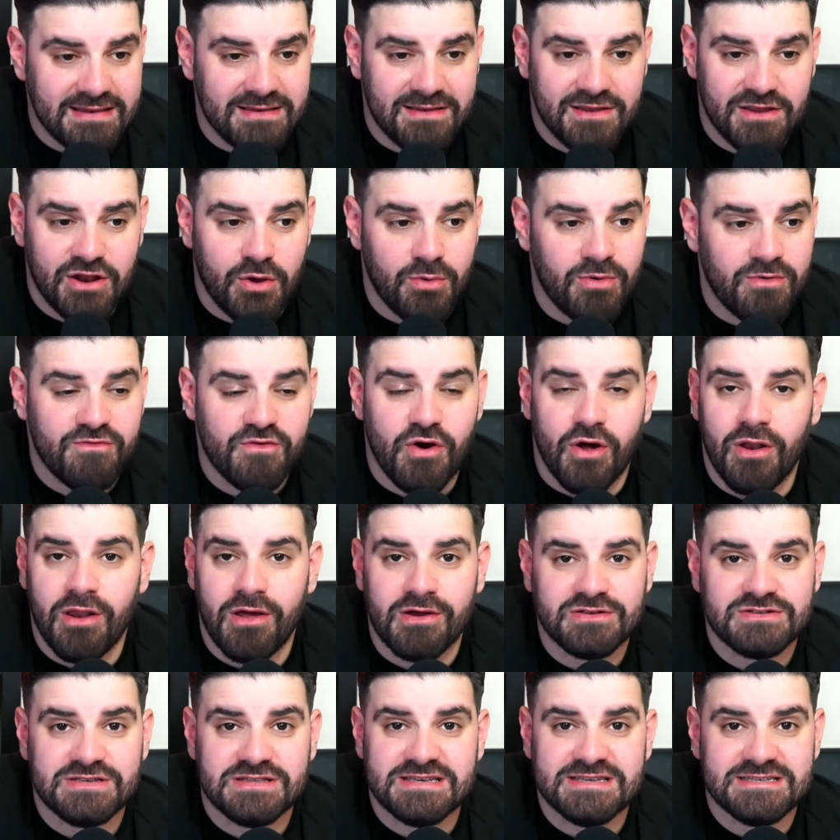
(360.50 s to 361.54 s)
you know, we've got
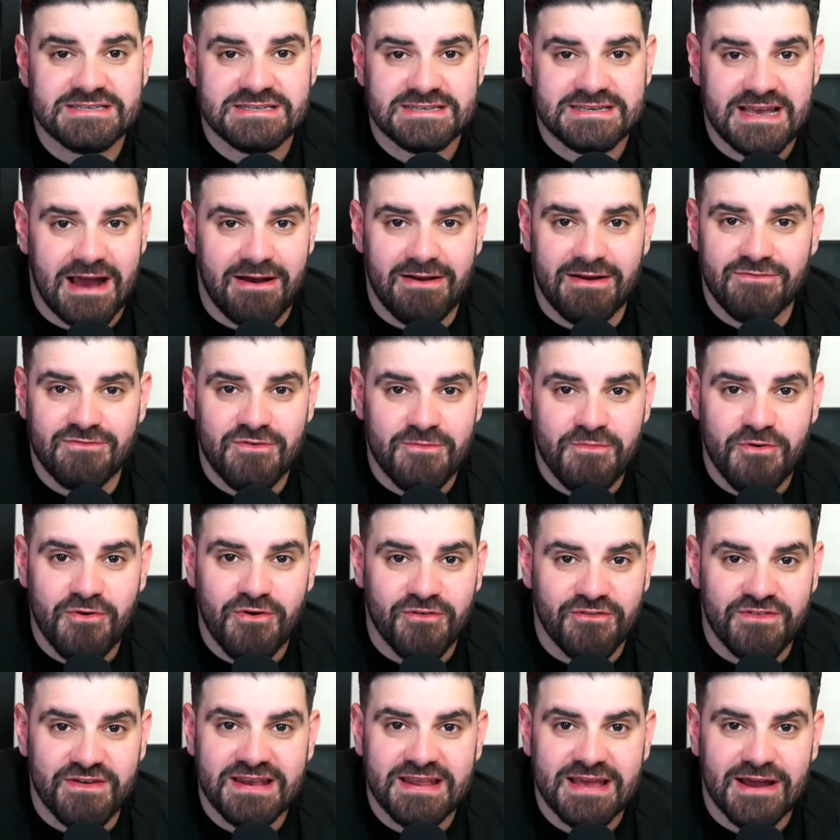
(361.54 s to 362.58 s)
loads of these scouting
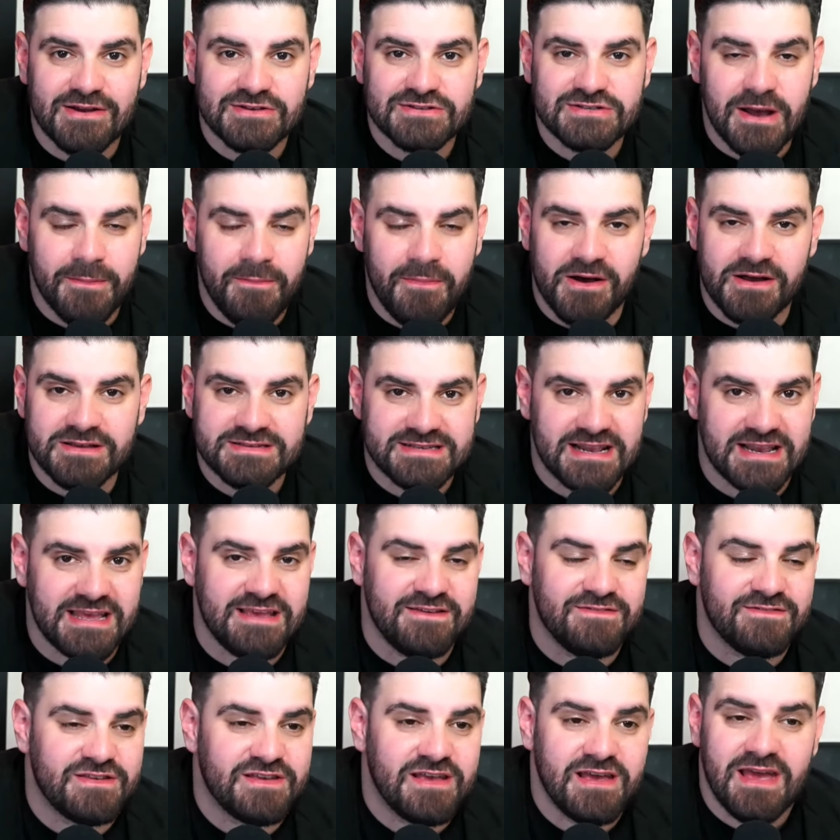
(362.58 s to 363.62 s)
report videos up our
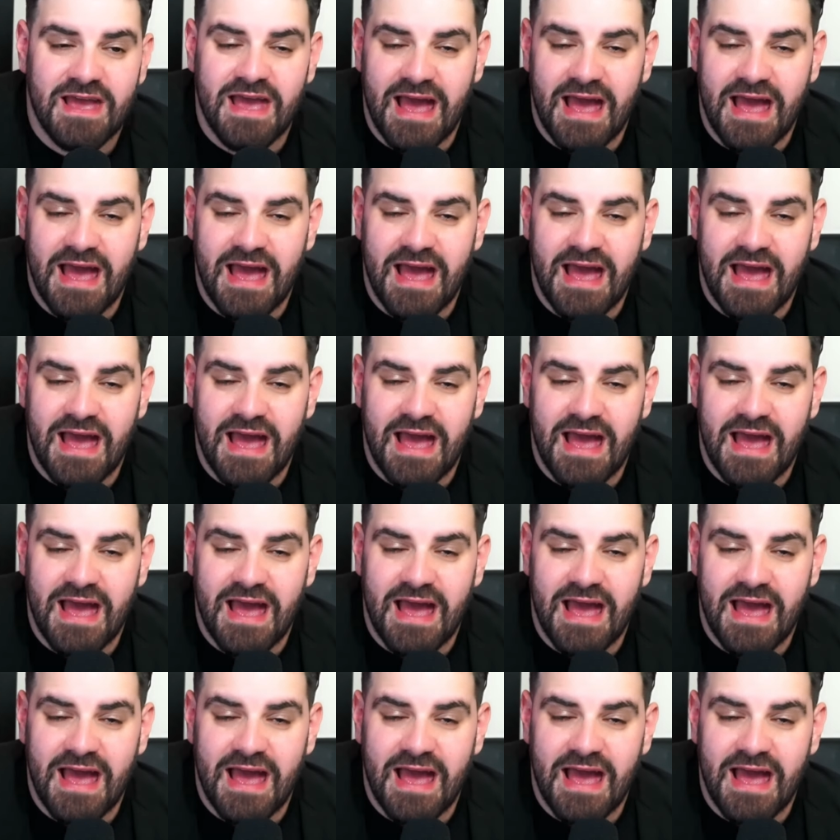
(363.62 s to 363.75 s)
sleeves.